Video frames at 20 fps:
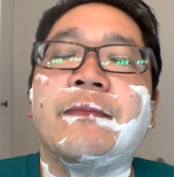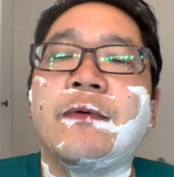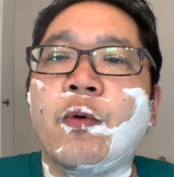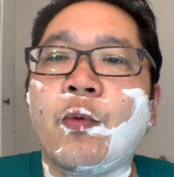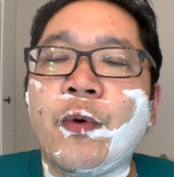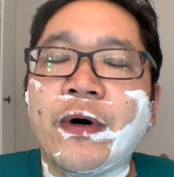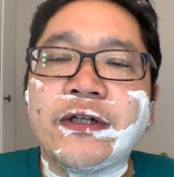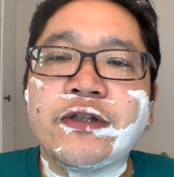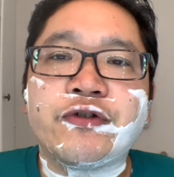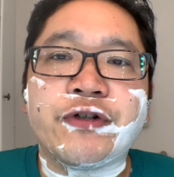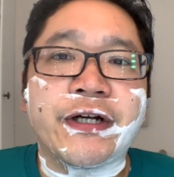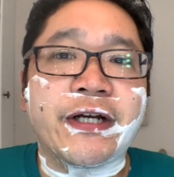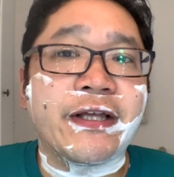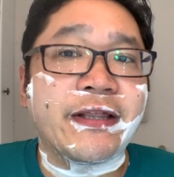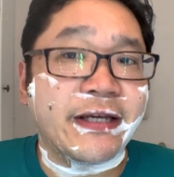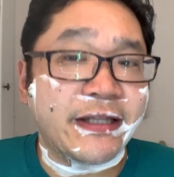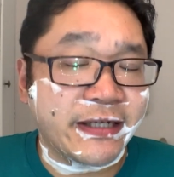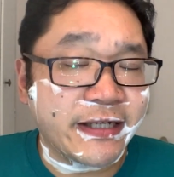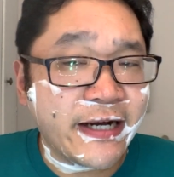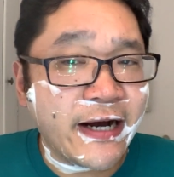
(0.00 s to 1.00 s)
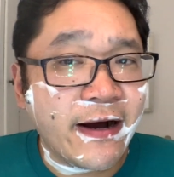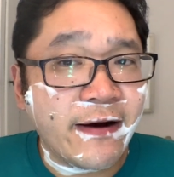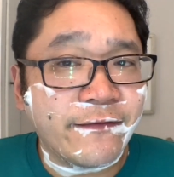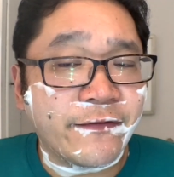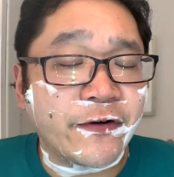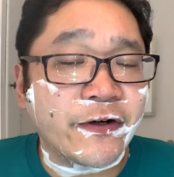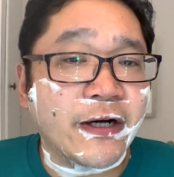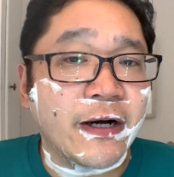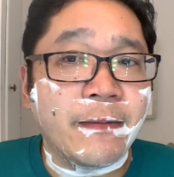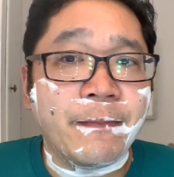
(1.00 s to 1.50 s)
one tricky thing to
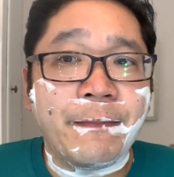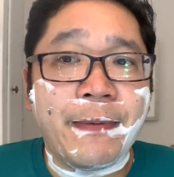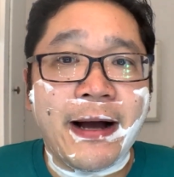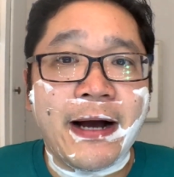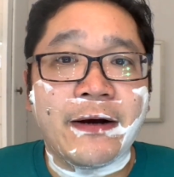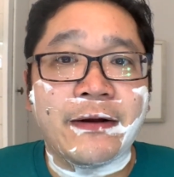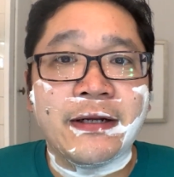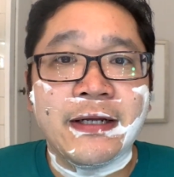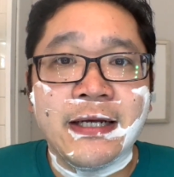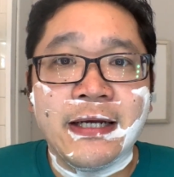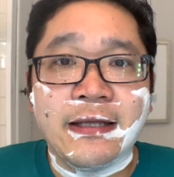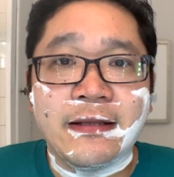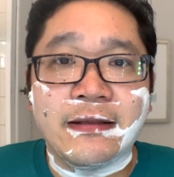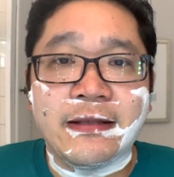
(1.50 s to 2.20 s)
cover about